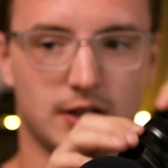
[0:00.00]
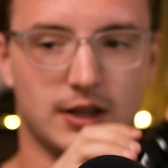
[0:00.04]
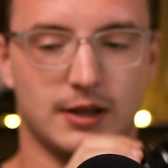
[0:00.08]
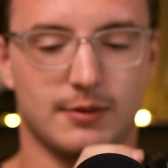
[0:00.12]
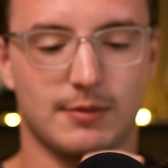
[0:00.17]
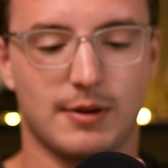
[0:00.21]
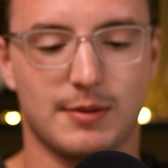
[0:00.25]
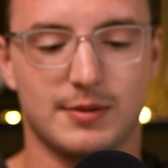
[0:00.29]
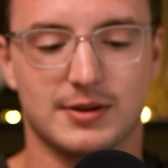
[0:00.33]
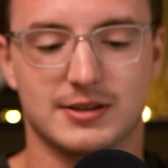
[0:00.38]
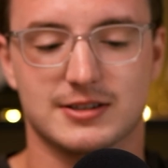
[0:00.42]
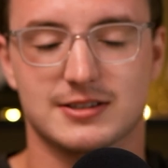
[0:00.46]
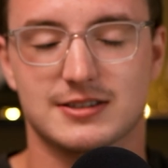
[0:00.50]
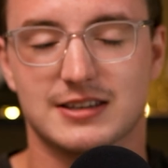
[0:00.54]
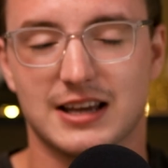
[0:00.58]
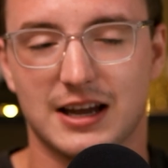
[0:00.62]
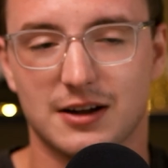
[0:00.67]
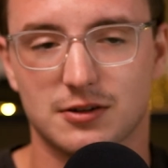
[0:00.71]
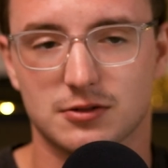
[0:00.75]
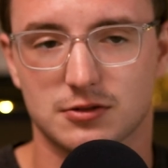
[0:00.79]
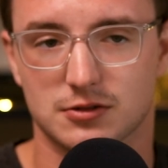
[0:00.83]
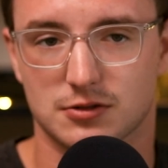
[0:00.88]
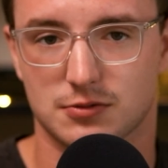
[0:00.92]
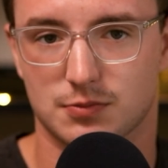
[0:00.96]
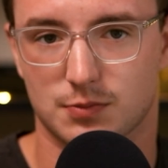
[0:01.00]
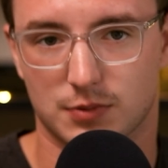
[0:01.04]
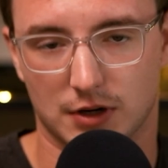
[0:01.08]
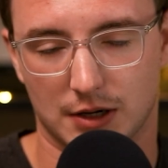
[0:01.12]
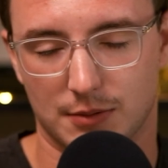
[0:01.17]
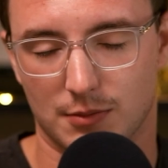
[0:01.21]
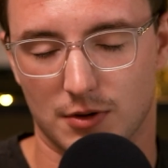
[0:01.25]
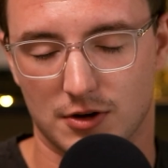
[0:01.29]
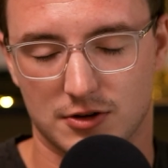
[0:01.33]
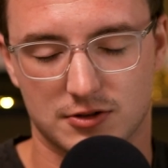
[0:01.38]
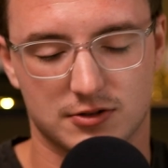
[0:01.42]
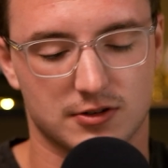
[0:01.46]
Maybe it sounds pretty
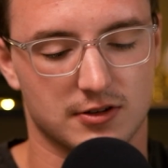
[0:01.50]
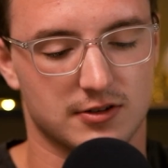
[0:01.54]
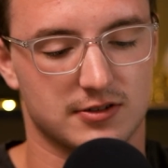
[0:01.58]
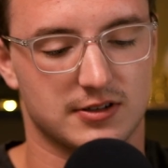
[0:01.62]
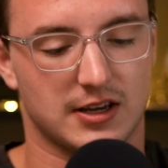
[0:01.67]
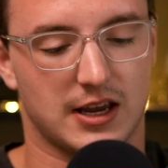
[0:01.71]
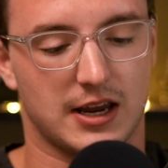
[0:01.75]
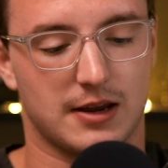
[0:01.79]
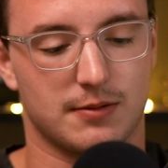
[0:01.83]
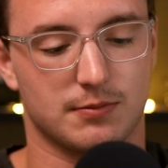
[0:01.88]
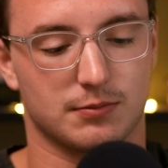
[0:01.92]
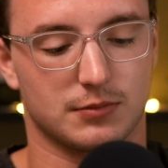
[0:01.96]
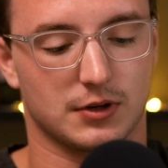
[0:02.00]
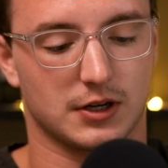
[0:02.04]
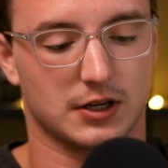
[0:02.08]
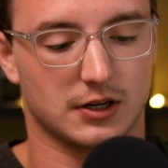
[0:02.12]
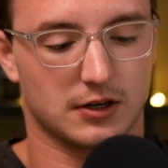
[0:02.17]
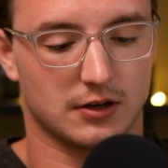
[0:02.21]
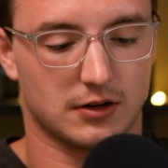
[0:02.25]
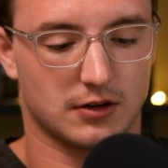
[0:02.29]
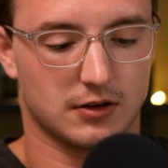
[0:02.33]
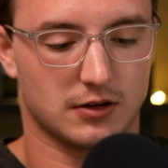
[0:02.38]
much the same, but